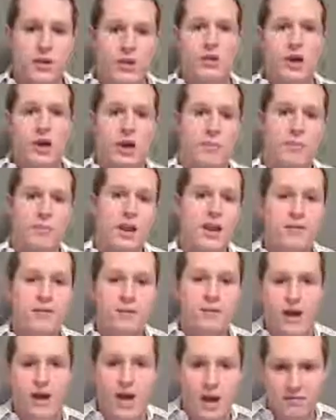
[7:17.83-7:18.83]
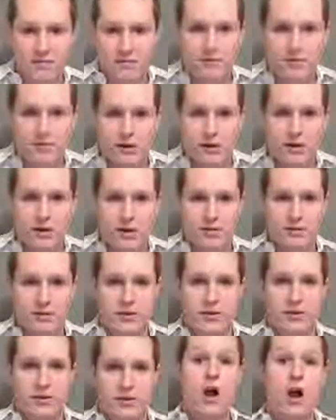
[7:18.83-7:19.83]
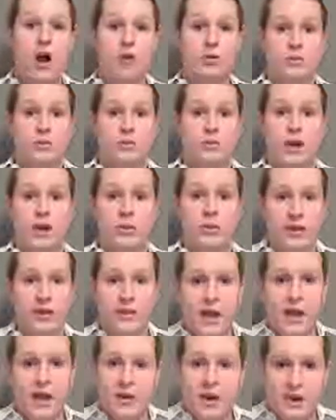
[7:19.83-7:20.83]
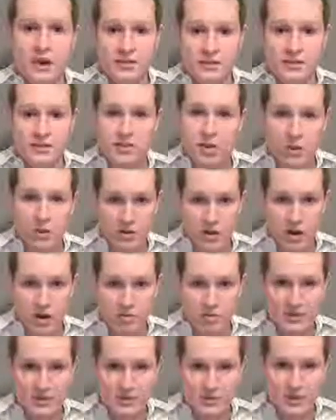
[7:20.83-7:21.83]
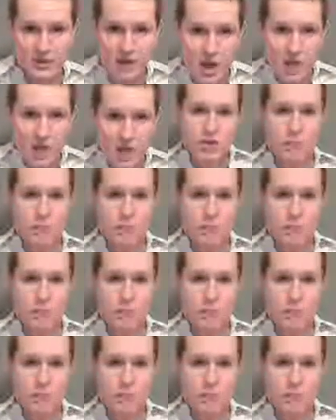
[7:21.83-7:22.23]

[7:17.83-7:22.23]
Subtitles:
You got to pay for half of your health care, which, by the way, that cost is going up, isn't it?